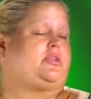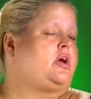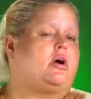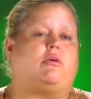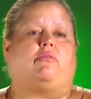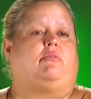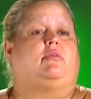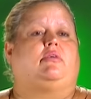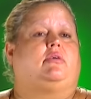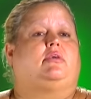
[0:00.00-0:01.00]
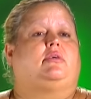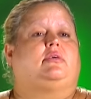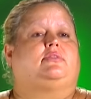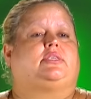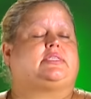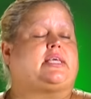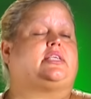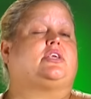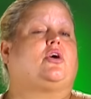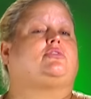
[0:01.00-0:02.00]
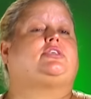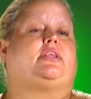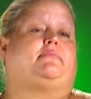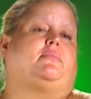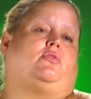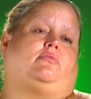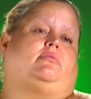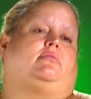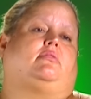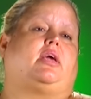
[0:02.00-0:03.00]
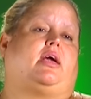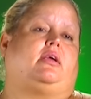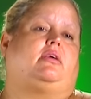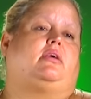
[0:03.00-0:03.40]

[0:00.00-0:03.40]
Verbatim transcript: do? No. This is not a negotiating mode, okay?